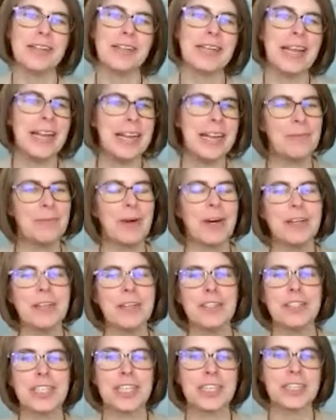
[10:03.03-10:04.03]
Katie, while
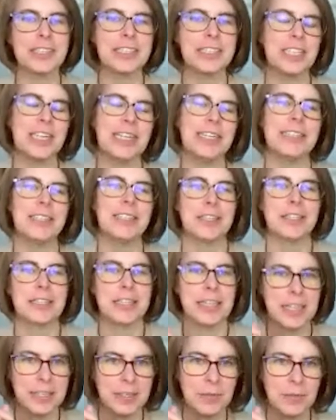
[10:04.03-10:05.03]
you're juggling chainsaws,
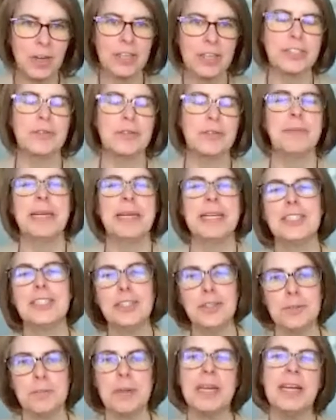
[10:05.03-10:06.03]
can you also make
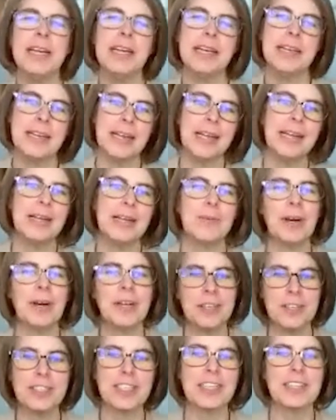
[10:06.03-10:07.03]
soup? Katie, while
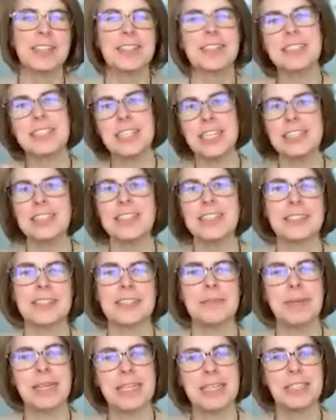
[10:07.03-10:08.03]
you're juggling chainsaws
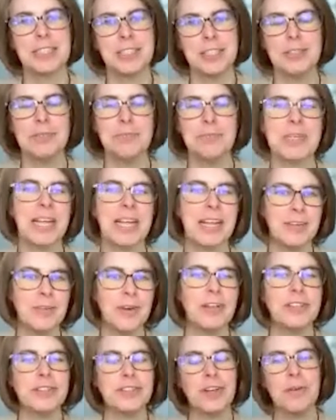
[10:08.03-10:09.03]
and making soup, can you
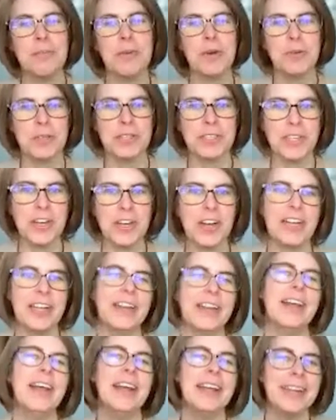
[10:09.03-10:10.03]
also go mow the
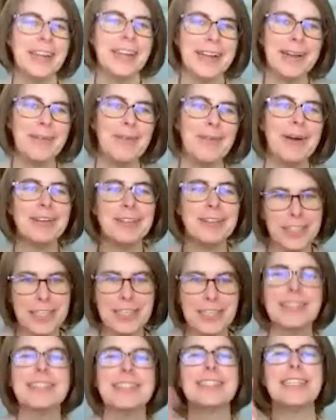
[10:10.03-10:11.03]
lawn? Katie, while you're
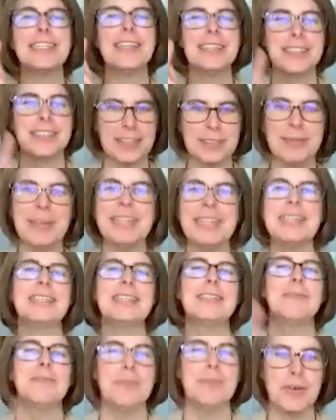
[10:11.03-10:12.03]
juggling chainsaws, making
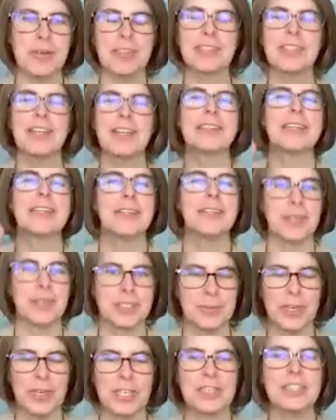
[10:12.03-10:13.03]
soup, mowing the lawn, can you
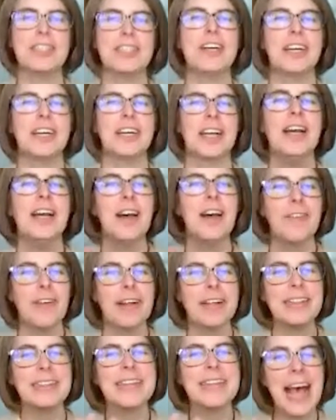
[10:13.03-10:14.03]
also walk the dog?
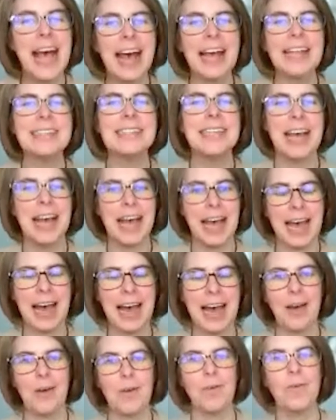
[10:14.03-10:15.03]
Right? That's
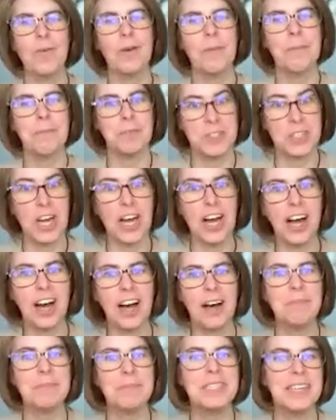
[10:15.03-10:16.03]
how
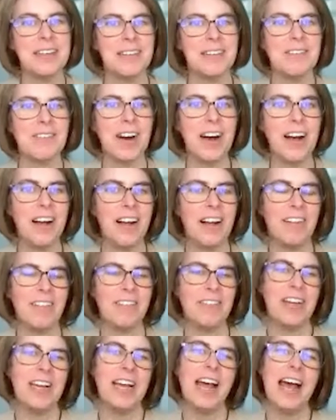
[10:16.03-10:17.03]
jobs
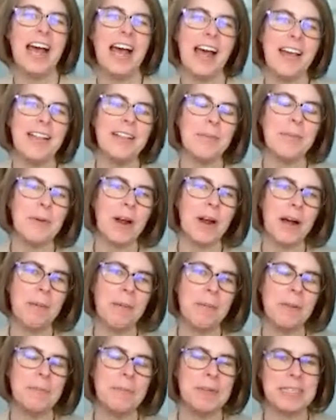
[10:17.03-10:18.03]
evolve. And the
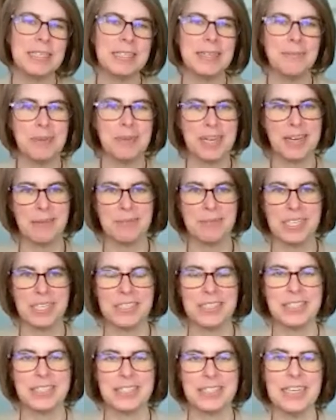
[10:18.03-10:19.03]
problem is it becomes
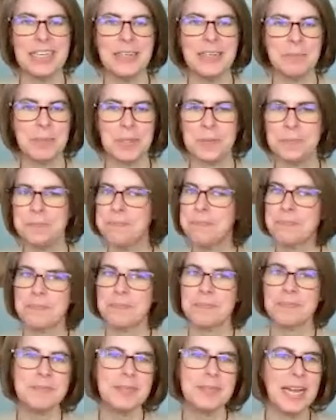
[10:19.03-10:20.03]
unsustainable.
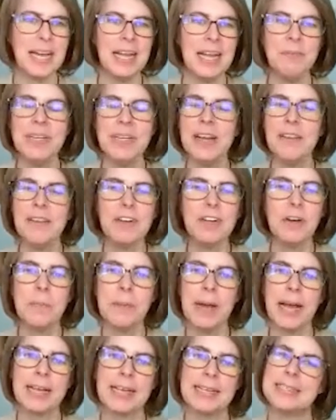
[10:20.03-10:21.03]
And we never go
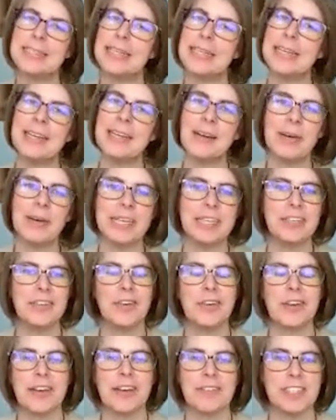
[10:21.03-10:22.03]
back and say, you know what, you
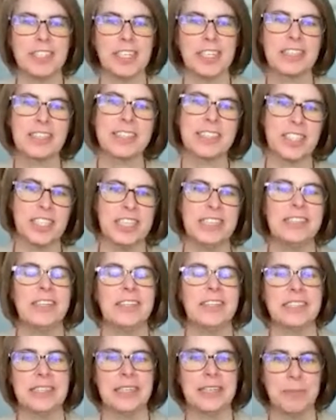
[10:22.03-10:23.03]
don't have to juggle the
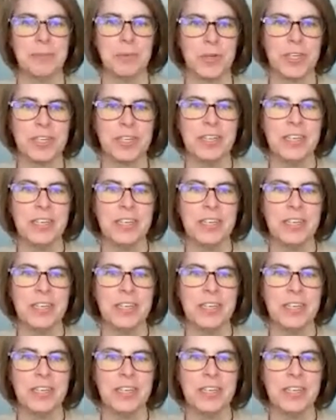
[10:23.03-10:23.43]
chainsaws anymore.